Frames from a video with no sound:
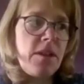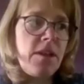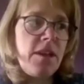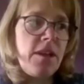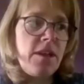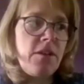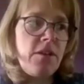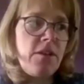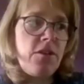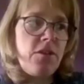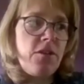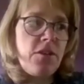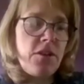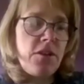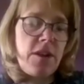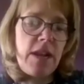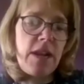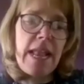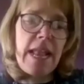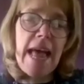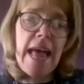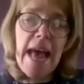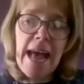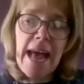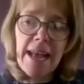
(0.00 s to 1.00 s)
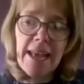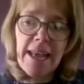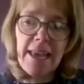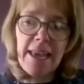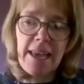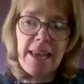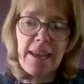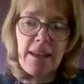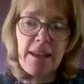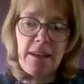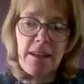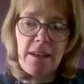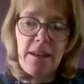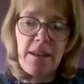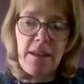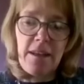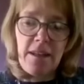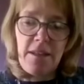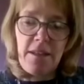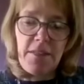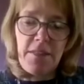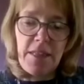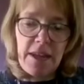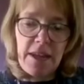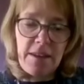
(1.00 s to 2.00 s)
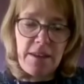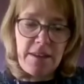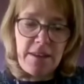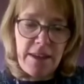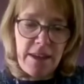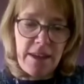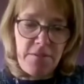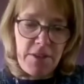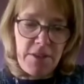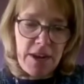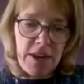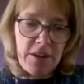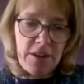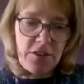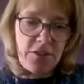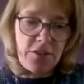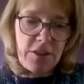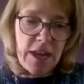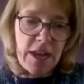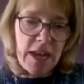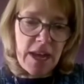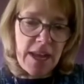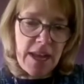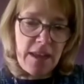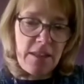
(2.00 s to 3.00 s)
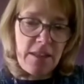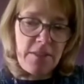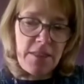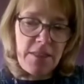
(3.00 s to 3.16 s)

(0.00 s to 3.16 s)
who are lacking that diverse diet,